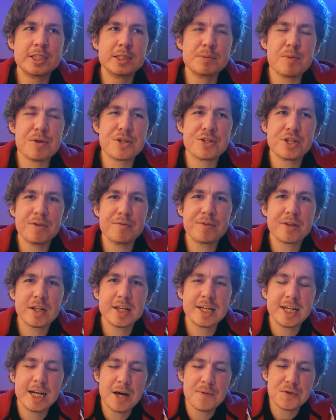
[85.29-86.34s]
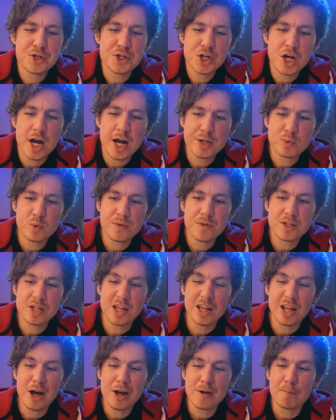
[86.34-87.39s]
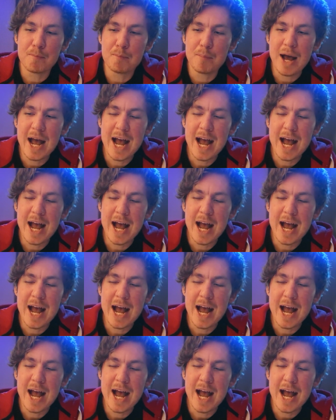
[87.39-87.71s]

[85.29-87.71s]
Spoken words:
specifically on the shots where there's a lot of